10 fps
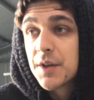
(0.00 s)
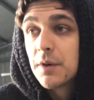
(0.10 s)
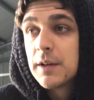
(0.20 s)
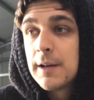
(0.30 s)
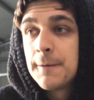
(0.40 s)

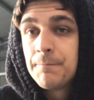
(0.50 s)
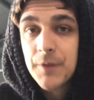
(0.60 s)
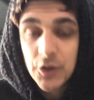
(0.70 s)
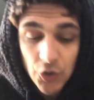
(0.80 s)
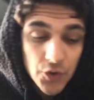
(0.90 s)
So,
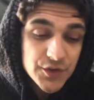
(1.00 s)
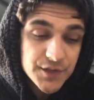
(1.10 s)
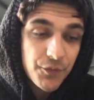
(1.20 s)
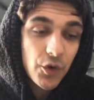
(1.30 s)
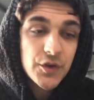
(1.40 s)
don't
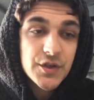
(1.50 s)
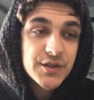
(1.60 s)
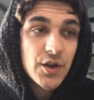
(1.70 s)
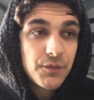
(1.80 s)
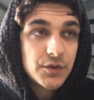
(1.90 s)
just focus
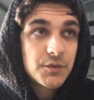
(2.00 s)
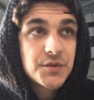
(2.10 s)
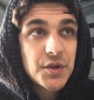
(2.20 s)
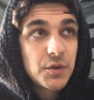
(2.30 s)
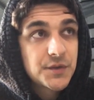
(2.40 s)
yourself on the
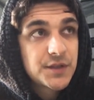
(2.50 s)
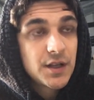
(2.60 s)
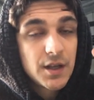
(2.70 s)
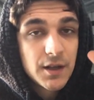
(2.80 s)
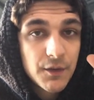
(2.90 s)
results.
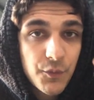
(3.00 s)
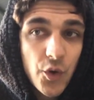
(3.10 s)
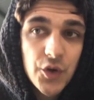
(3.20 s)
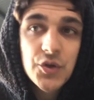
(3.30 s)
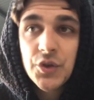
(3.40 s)

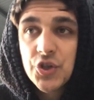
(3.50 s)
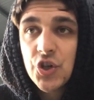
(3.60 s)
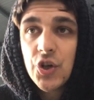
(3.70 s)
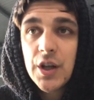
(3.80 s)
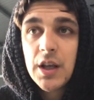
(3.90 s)
Focus on the
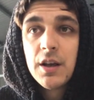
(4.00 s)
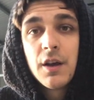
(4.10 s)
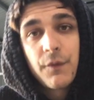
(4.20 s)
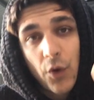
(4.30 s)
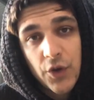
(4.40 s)
journey.
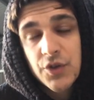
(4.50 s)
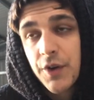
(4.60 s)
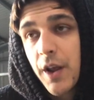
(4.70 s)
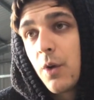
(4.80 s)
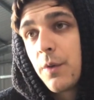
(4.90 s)
Focus
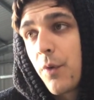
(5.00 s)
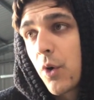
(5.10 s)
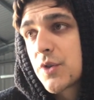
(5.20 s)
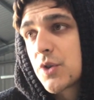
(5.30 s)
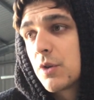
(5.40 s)
on health.
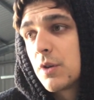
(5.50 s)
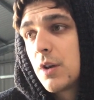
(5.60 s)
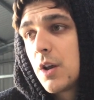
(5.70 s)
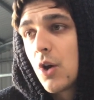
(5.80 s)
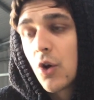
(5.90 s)
Focus on
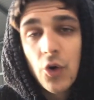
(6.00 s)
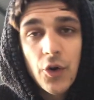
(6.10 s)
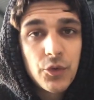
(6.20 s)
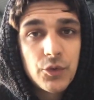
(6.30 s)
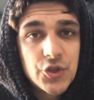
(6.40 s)
on
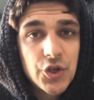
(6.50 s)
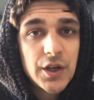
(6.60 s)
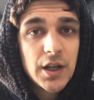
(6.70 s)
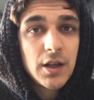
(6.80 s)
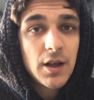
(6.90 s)
going through the
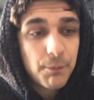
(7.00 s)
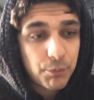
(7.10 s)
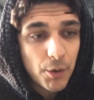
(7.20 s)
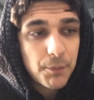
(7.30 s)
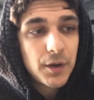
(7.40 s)
journey a
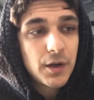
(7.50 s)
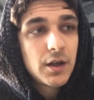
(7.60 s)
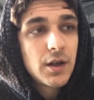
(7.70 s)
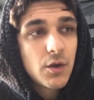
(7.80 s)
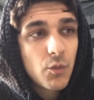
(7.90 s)
proper
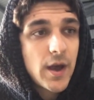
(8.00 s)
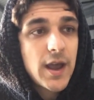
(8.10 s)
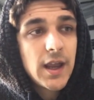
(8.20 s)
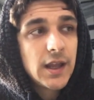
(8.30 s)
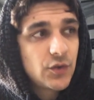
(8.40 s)

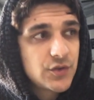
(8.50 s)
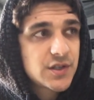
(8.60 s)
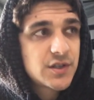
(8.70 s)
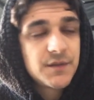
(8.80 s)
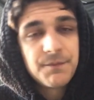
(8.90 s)
way, and don't
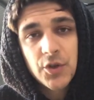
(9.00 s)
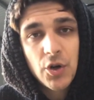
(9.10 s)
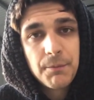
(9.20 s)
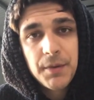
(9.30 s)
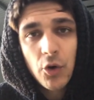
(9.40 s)
just you
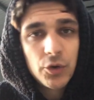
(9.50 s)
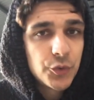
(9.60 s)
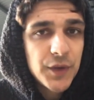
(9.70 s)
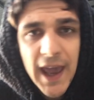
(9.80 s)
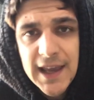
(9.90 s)
know be all
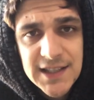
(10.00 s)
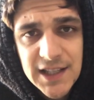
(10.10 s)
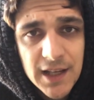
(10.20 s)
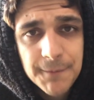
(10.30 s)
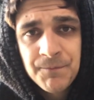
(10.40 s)
too
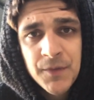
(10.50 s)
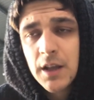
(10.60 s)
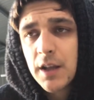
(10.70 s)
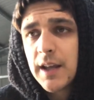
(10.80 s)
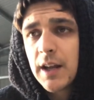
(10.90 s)
hasty
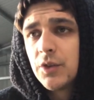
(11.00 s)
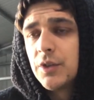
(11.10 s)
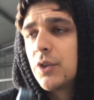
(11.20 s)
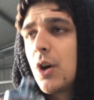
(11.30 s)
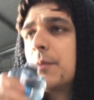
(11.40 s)
getting to
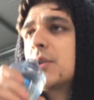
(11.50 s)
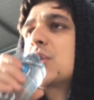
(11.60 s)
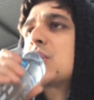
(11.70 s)
the top.